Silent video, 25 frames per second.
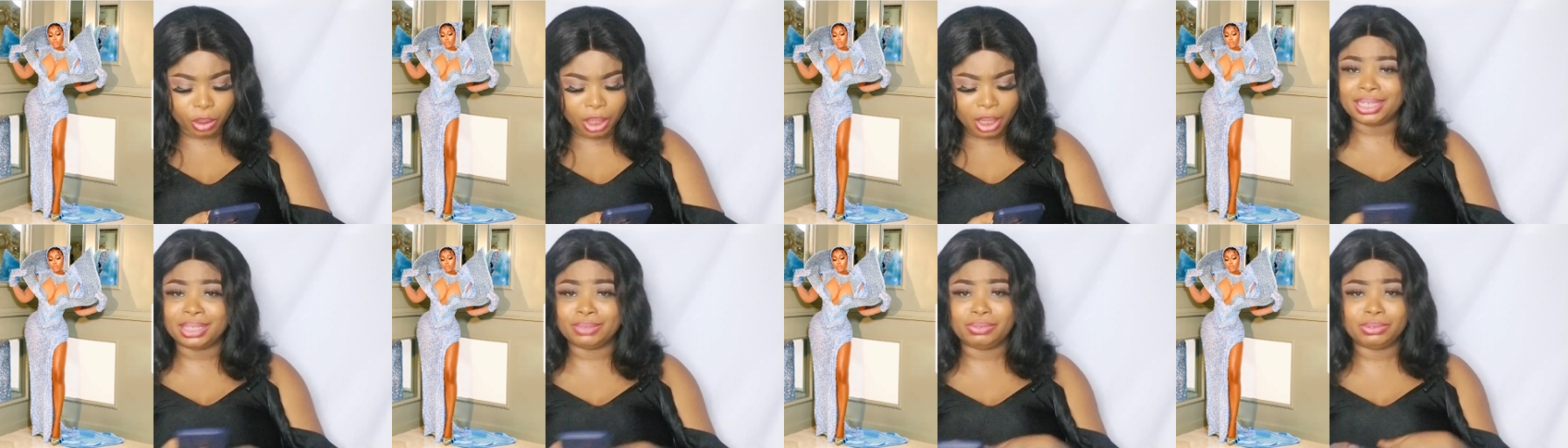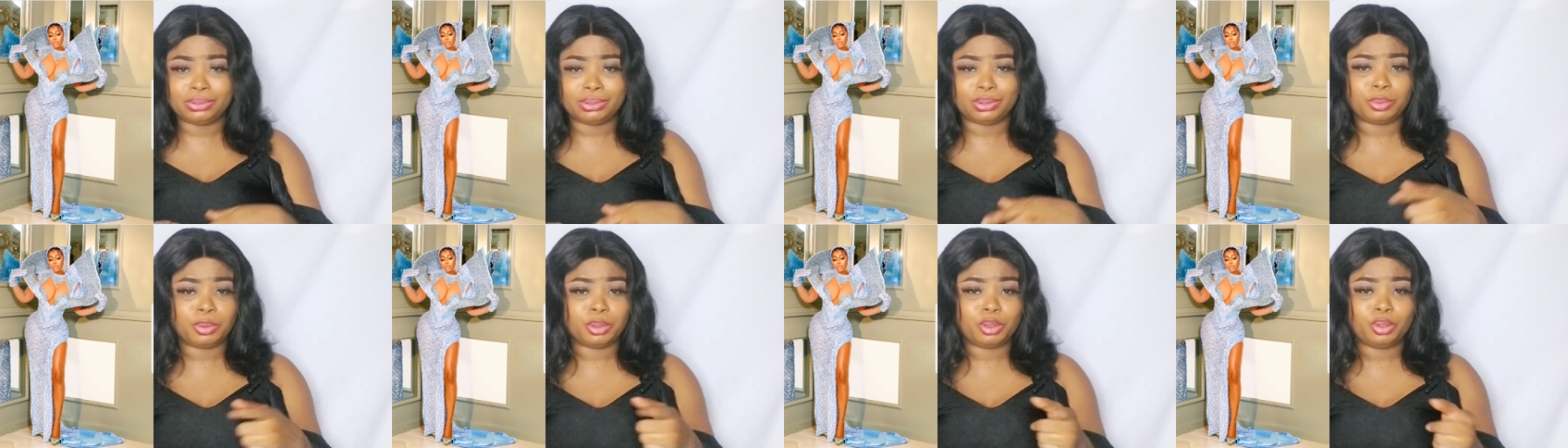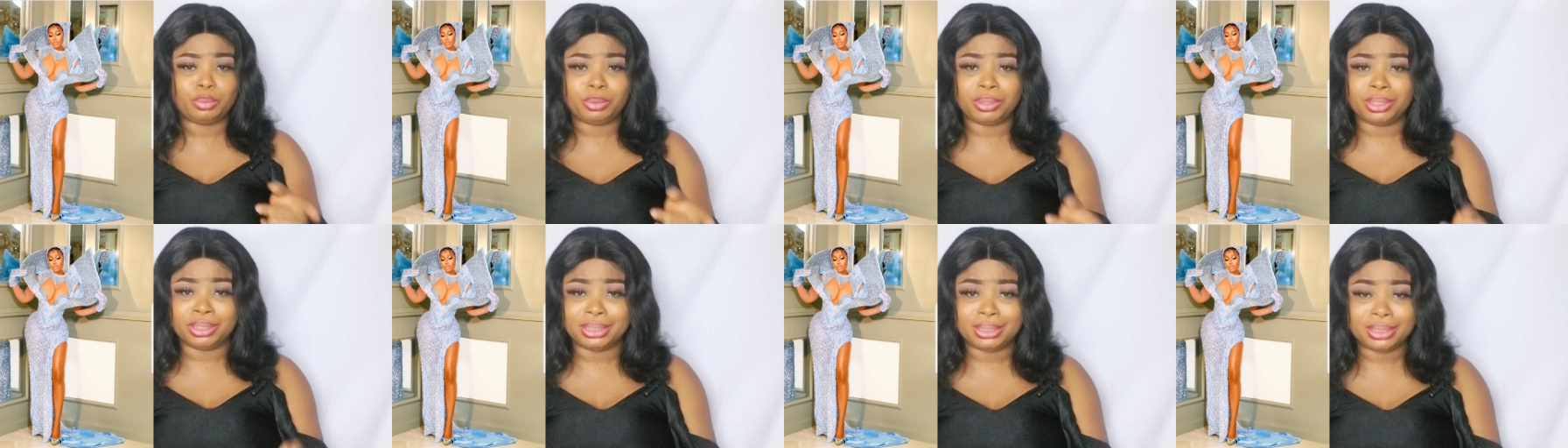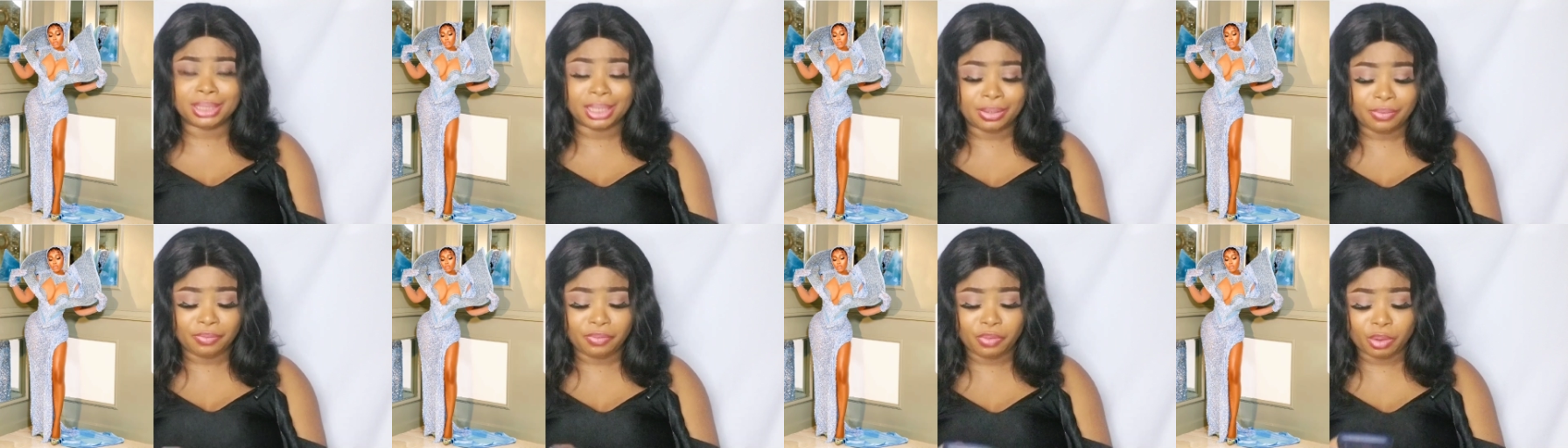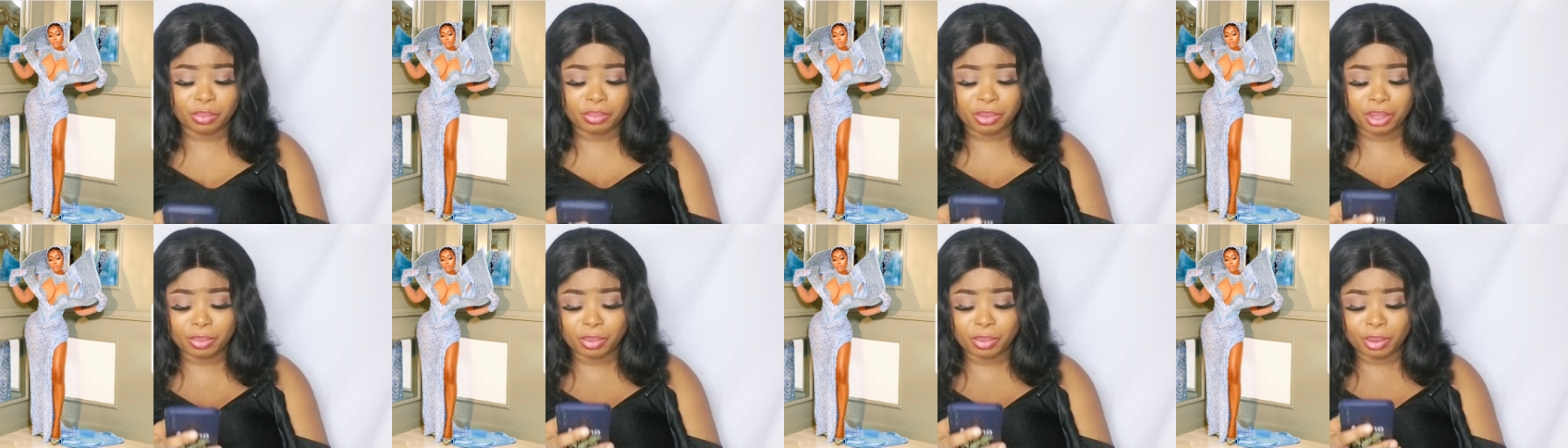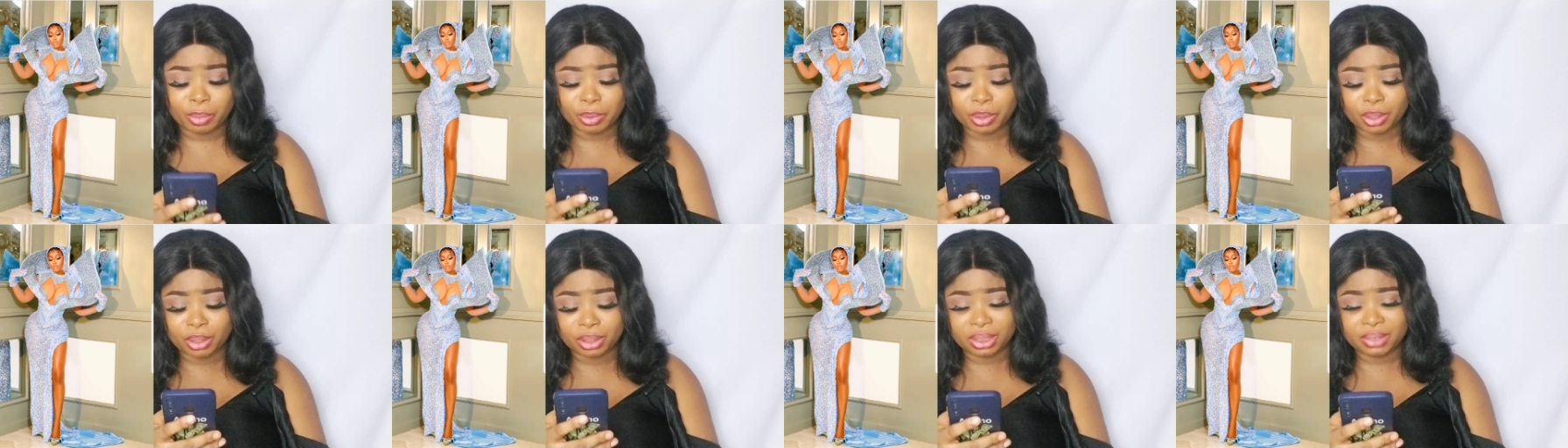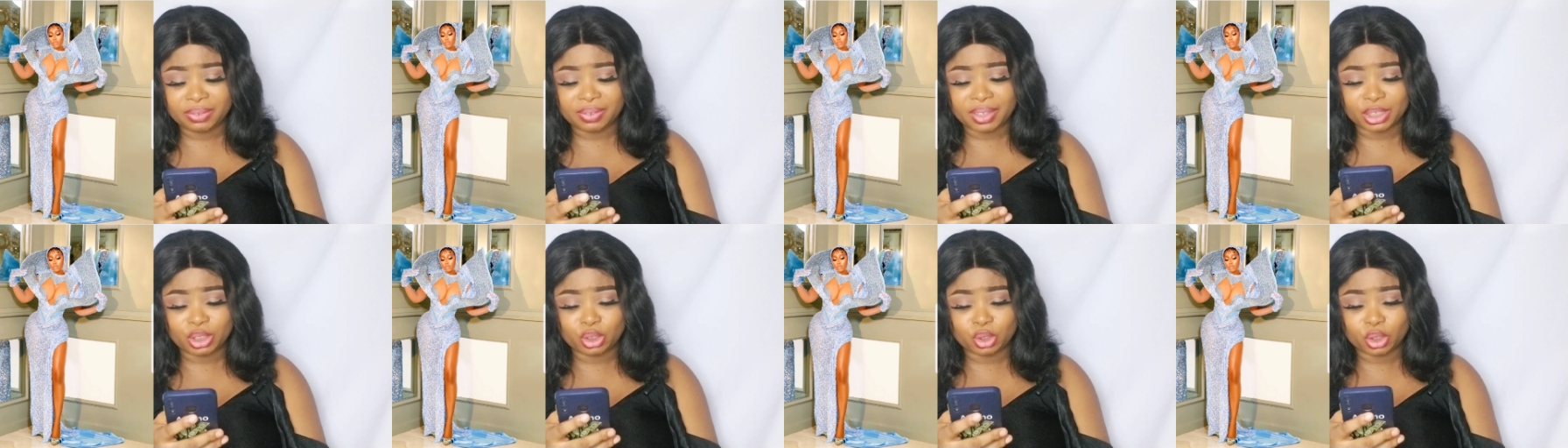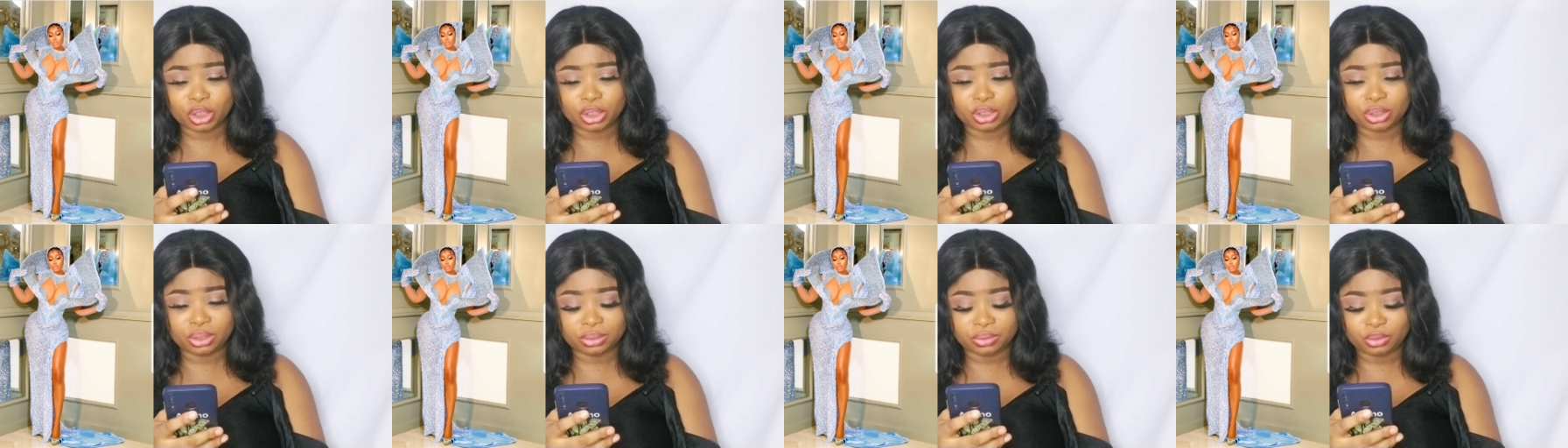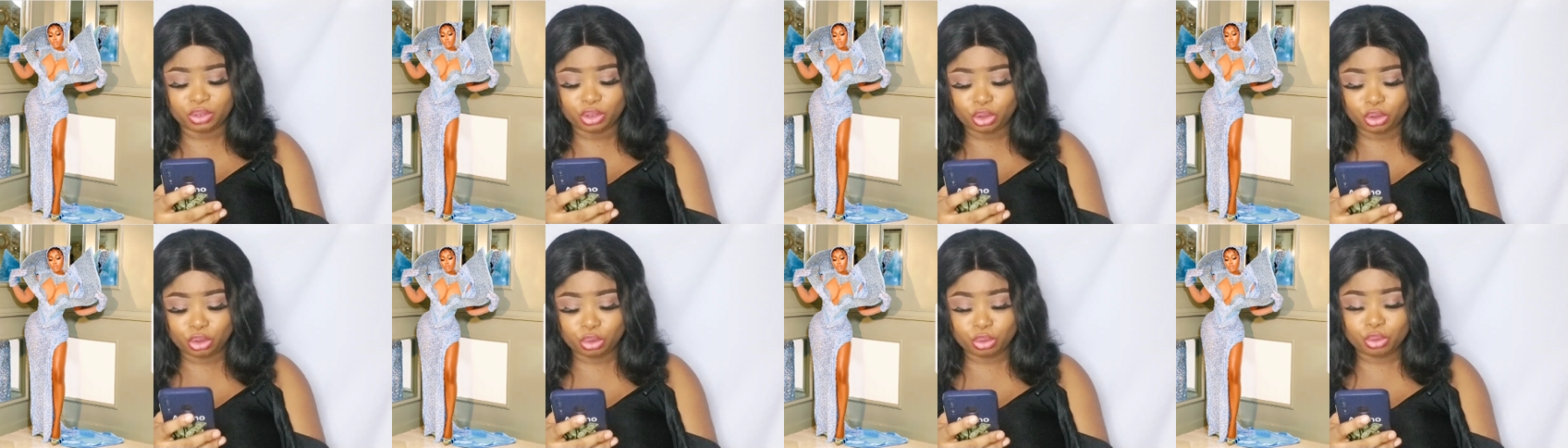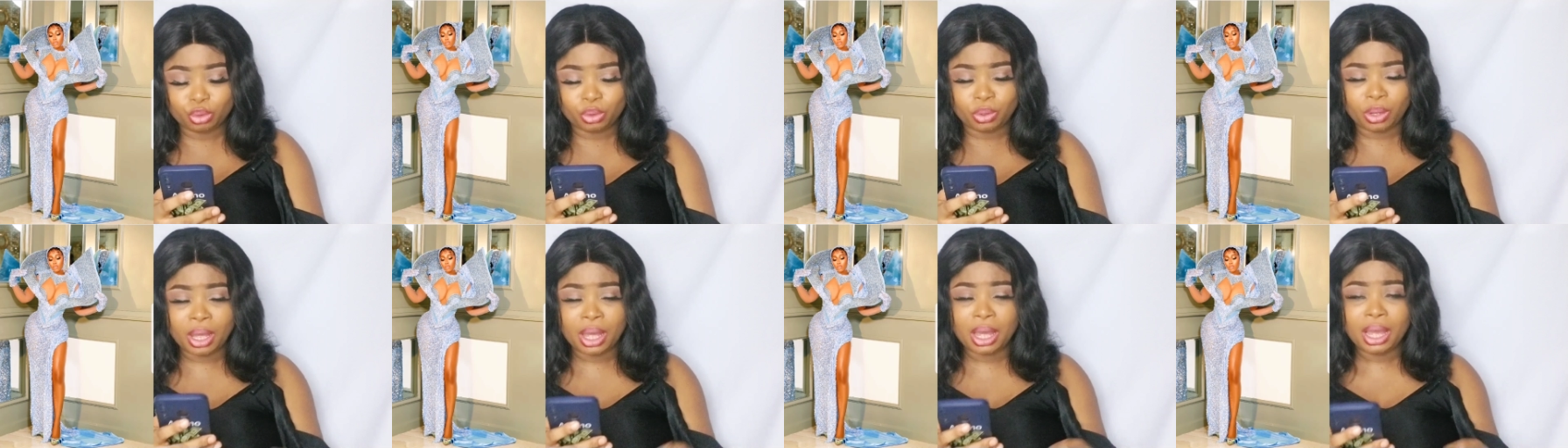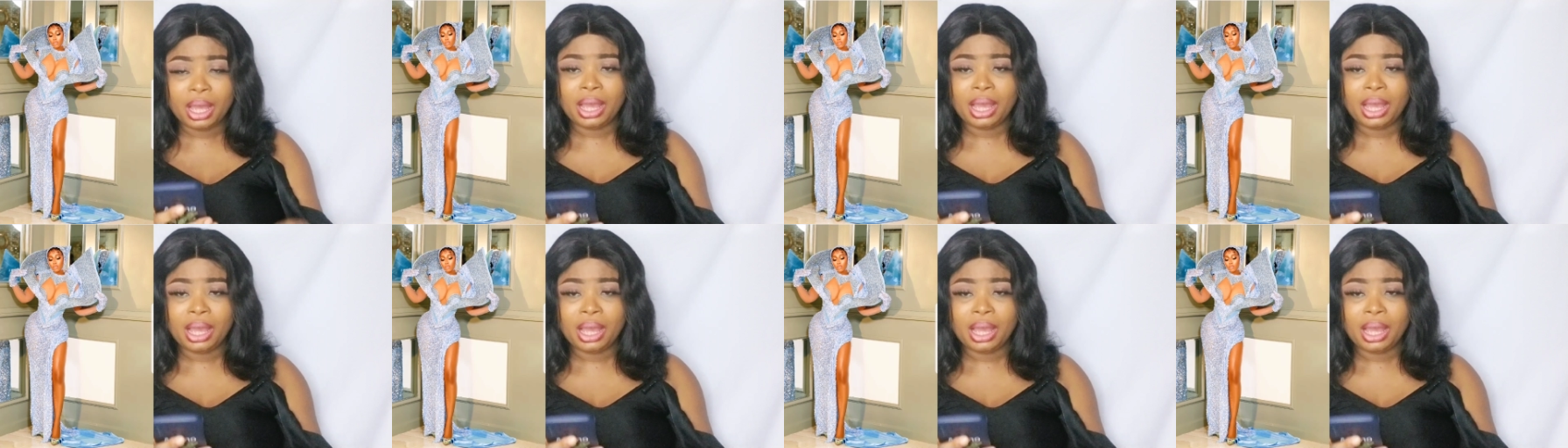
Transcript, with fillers: This outfit is supposed to be a 10 for me, but because of her choice of shoe